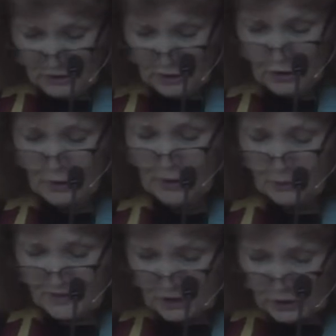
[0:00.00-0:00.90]
knew it
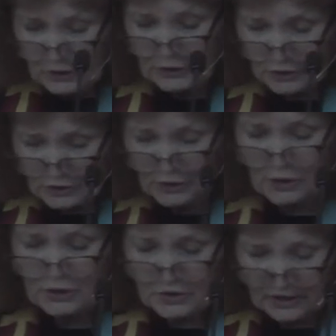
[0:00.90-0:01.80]
was good to
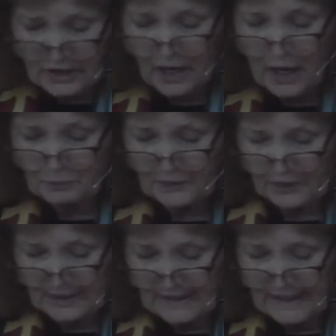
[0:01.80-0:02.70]
turn to God with
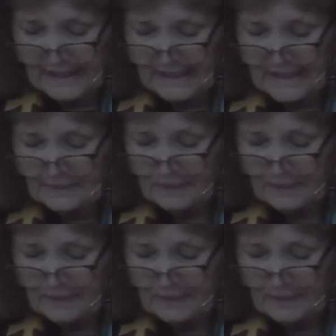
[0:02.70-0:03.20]
our needs,